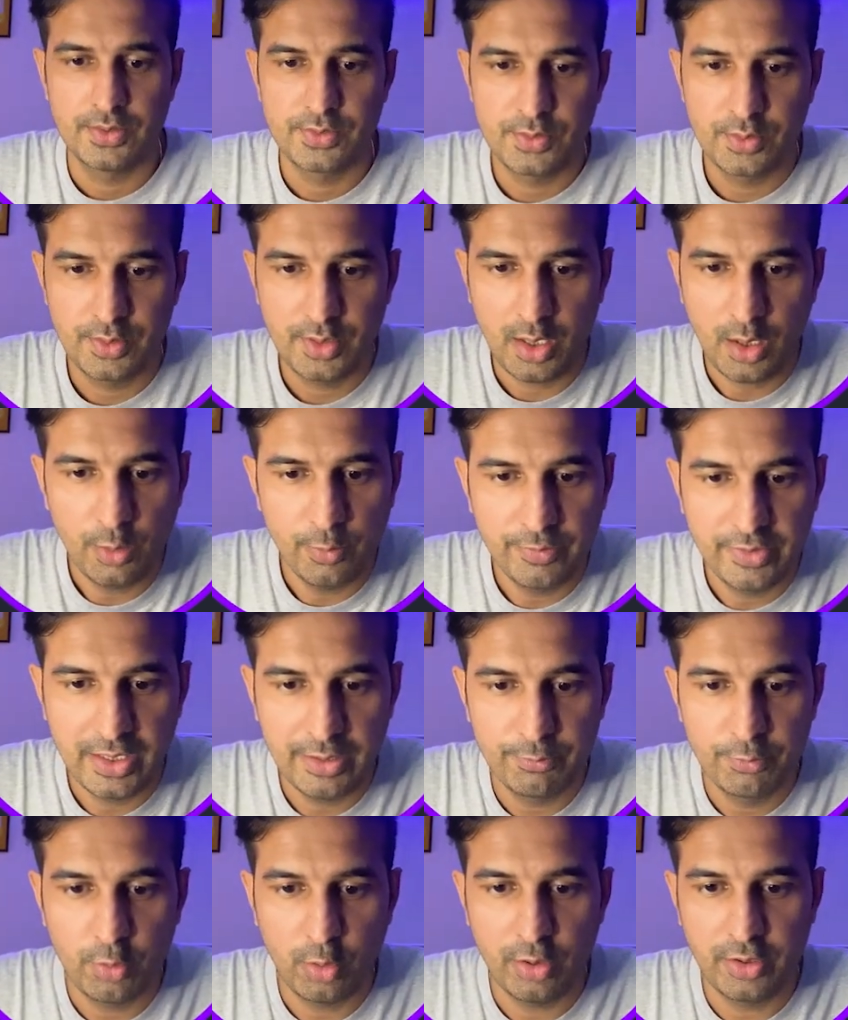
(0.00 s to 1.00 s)
So now we
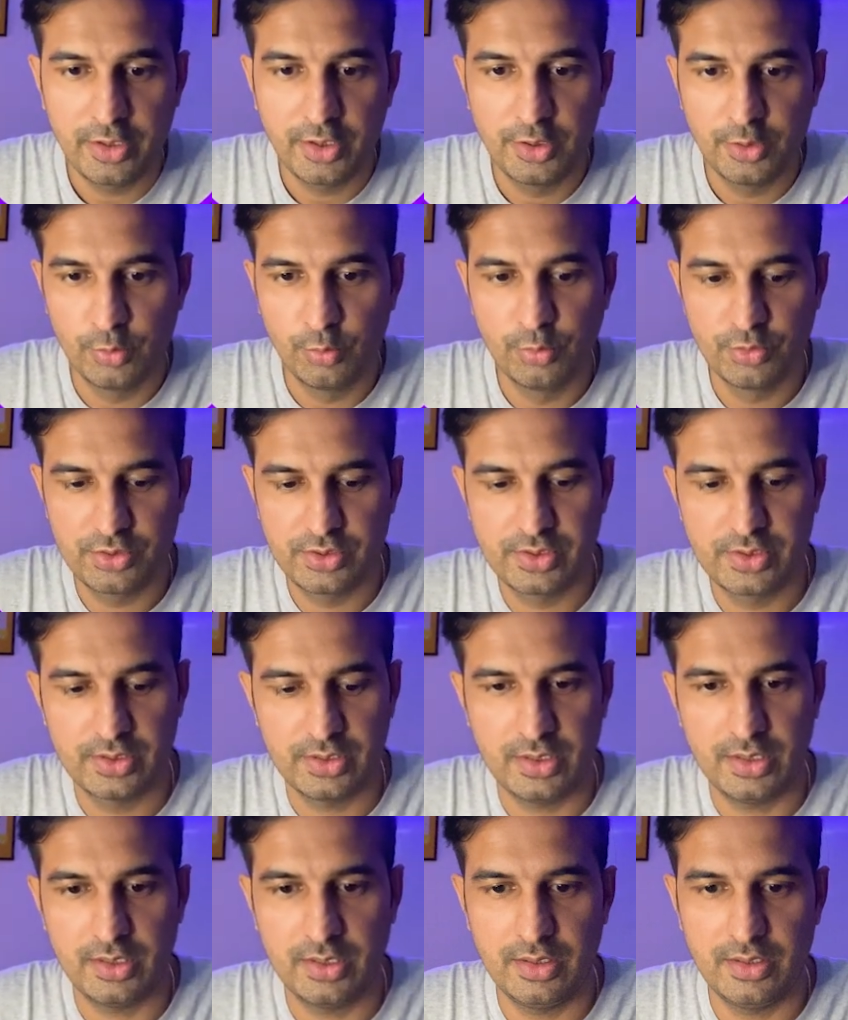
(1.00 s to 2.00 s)
have not used
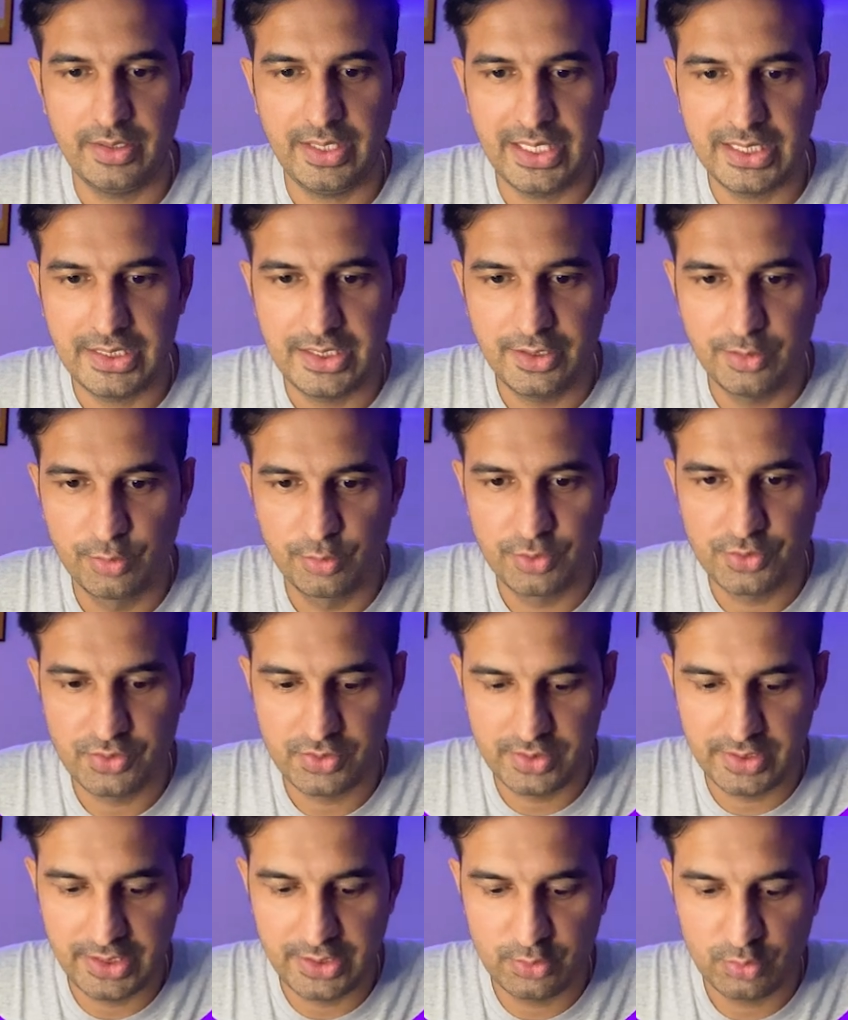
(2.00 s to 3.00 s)
any, you know,
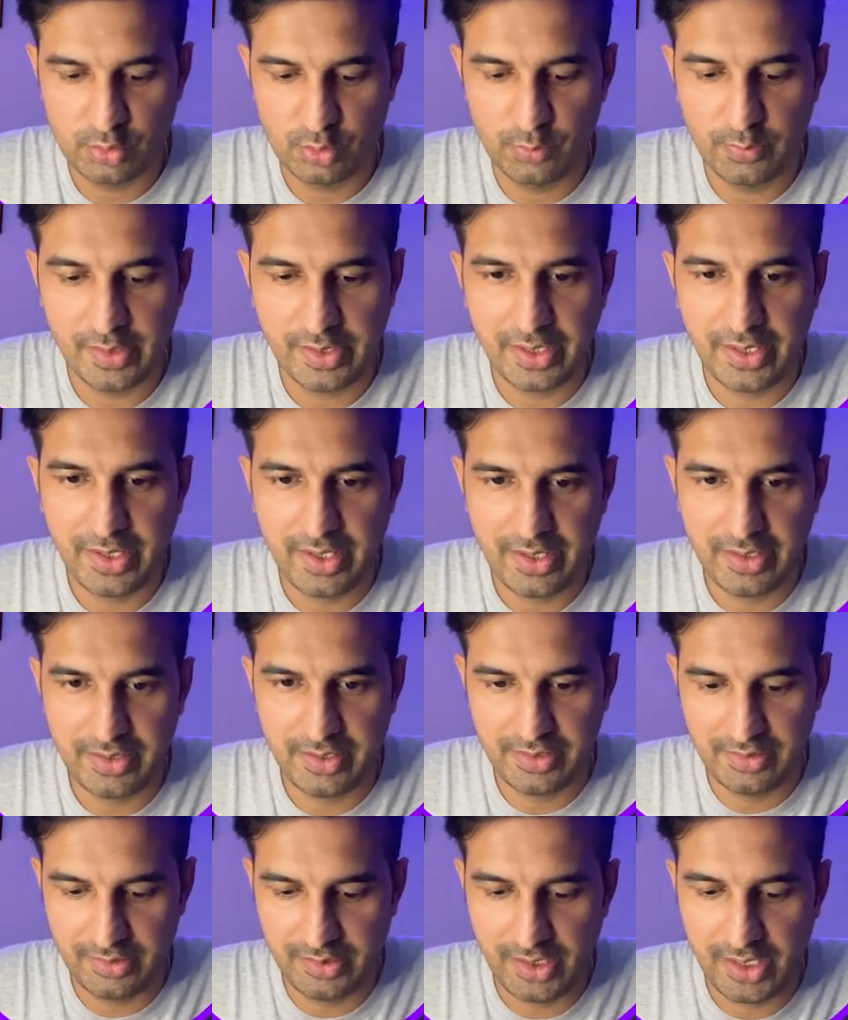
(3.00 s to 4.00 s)
strings over here
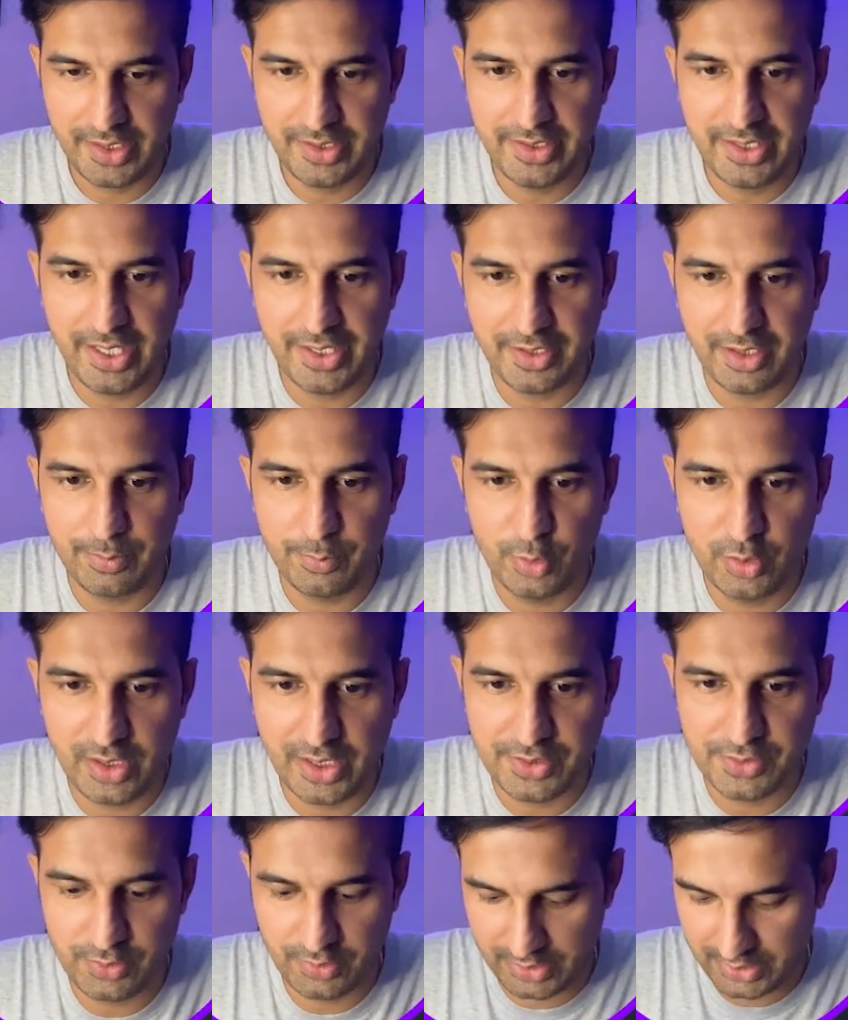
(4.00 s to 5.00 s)
in the ID attribute.
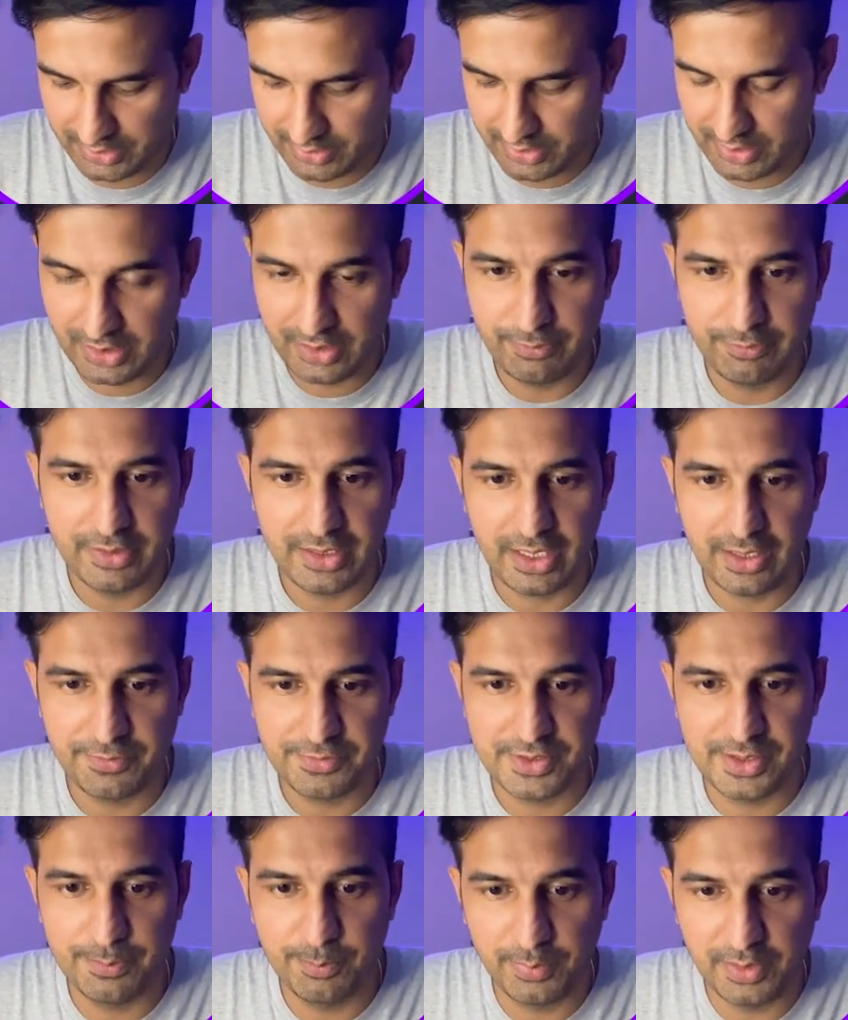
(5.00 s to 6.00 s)
As you can see, we have
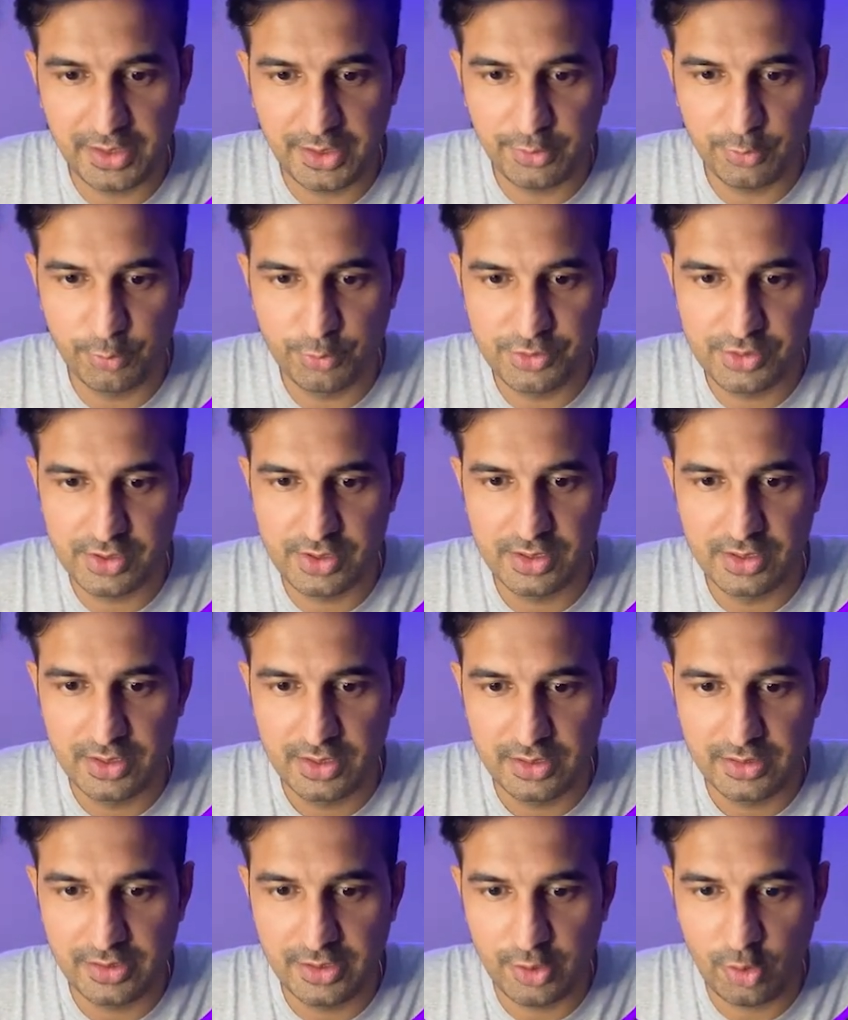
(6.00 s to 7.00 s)
simply used
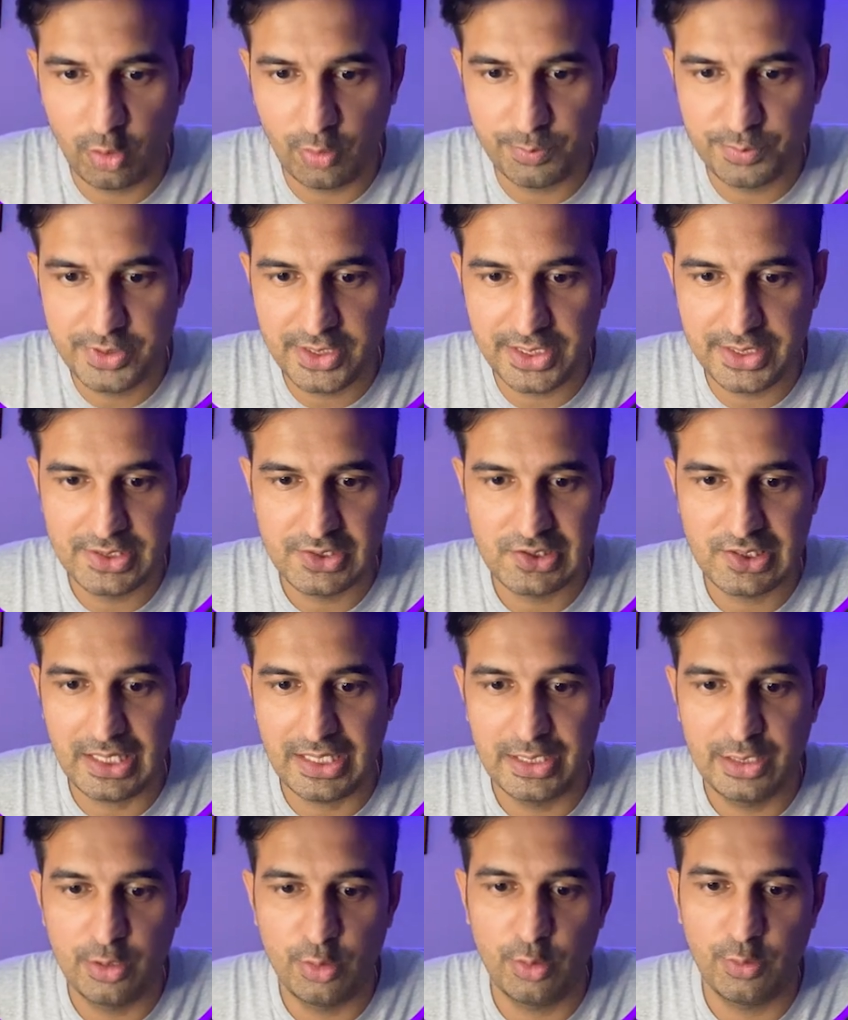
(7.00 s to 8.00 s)
the object
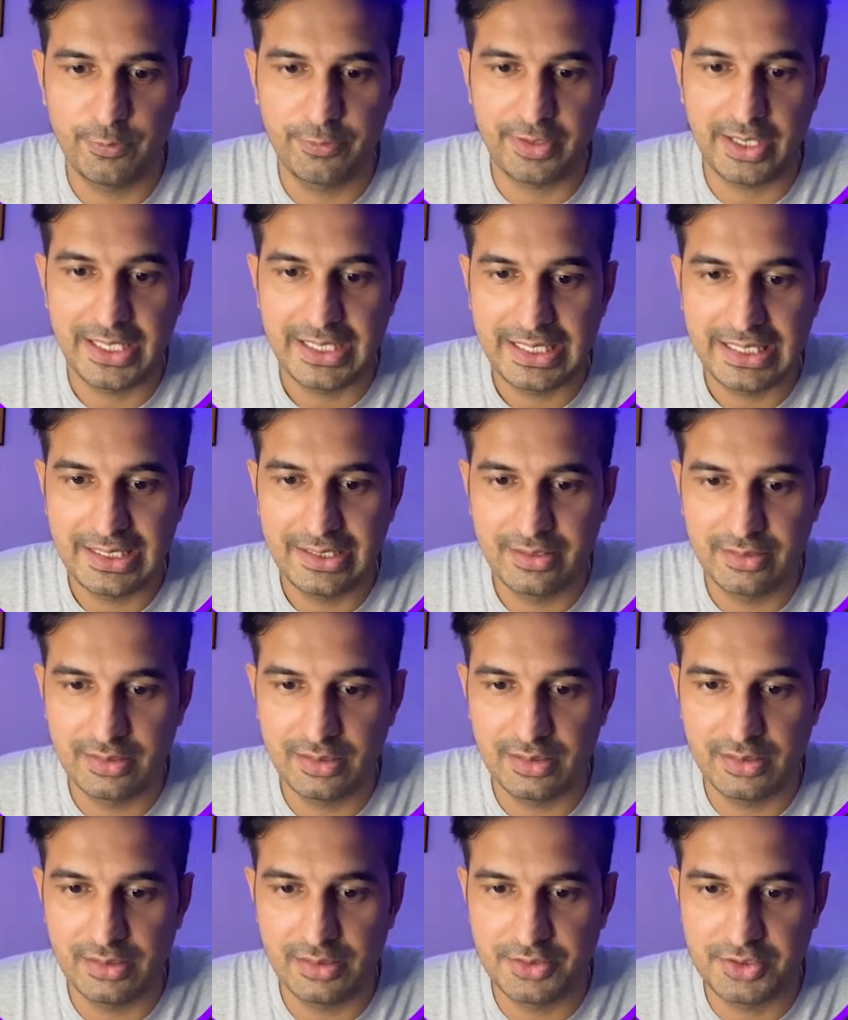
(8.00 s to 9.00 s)
style of writing
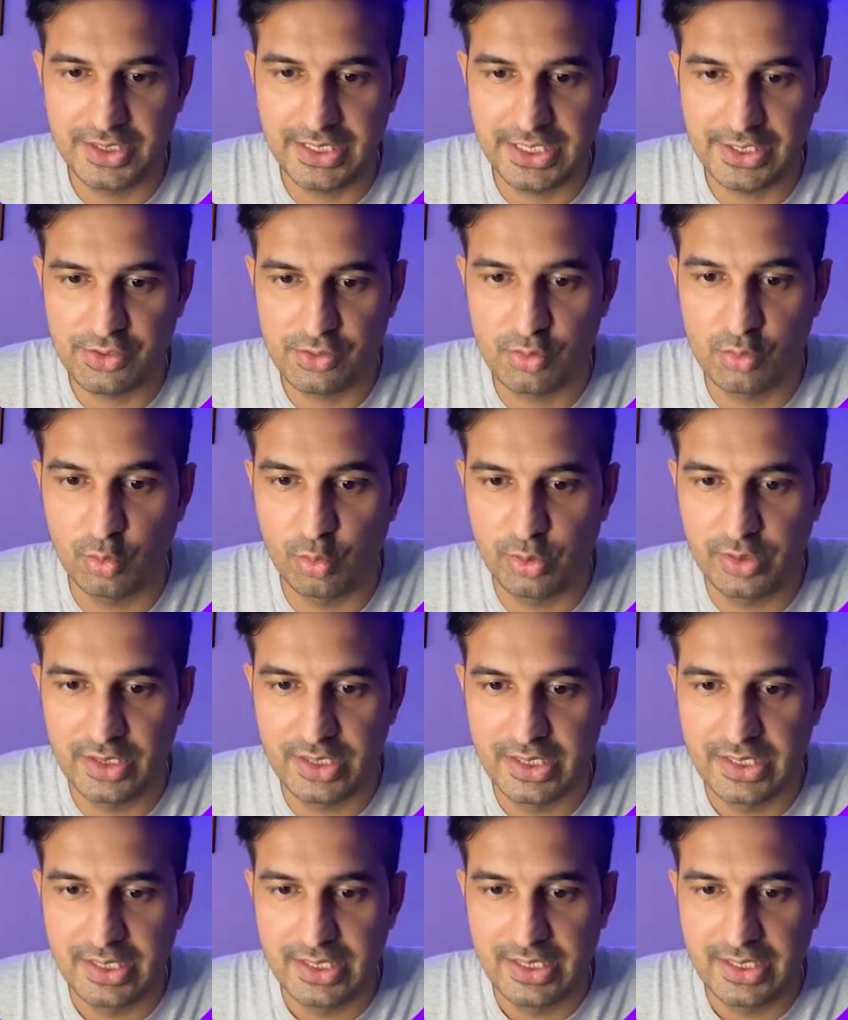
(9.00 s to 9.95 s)
JS code.